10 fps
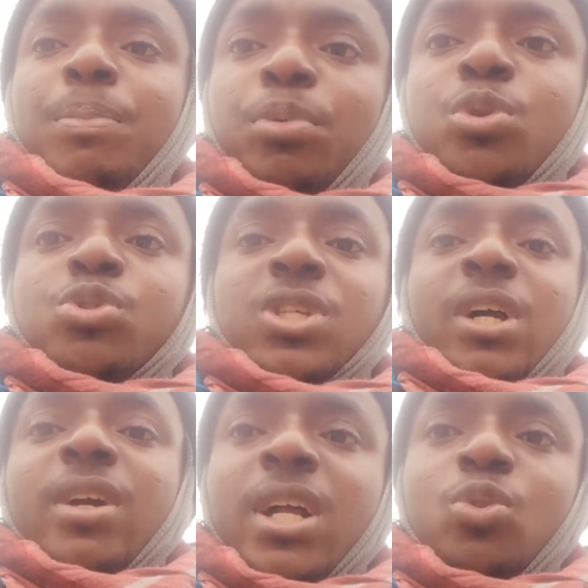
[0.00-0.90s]
people you
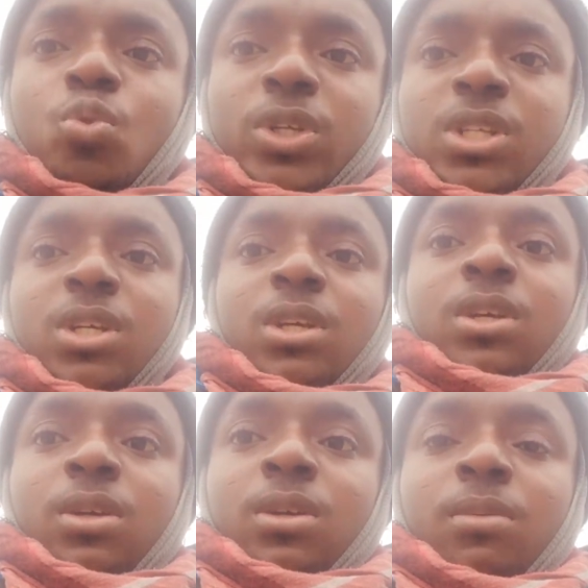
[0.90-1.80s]
surround with,
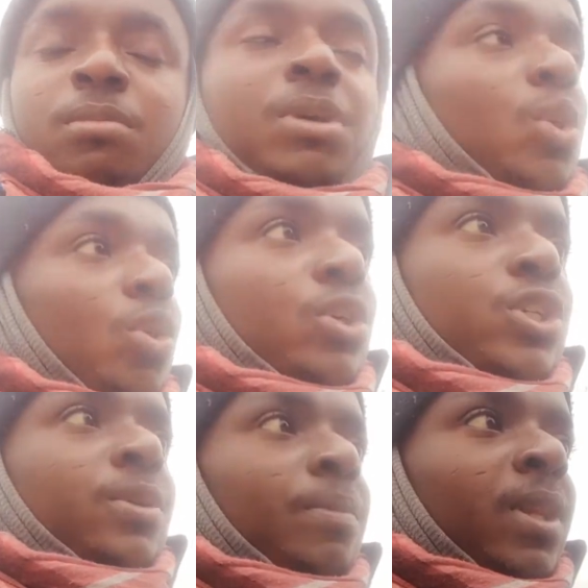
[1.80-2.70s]
because